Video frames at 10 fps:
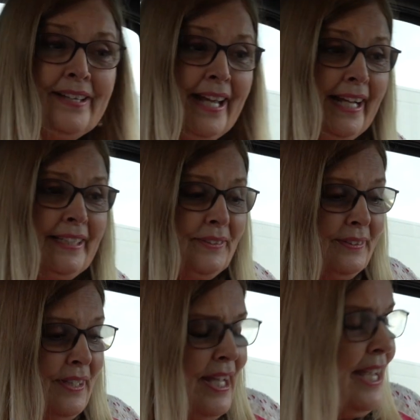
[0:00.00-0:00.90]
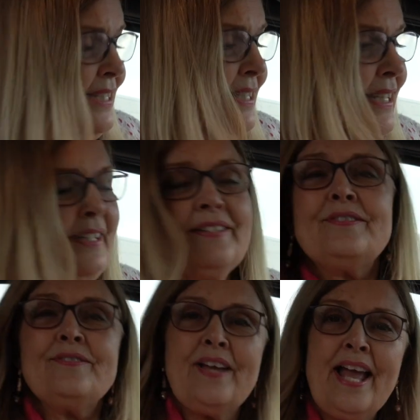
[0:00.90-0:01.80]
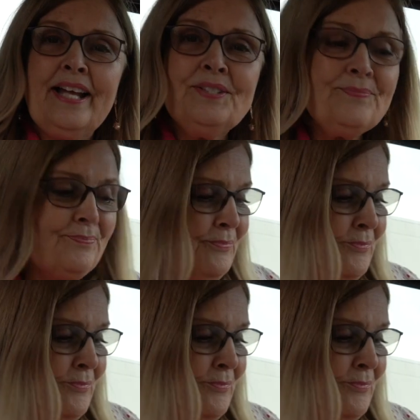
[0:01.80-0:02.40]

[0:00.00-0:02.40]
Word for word: van, the AC fan.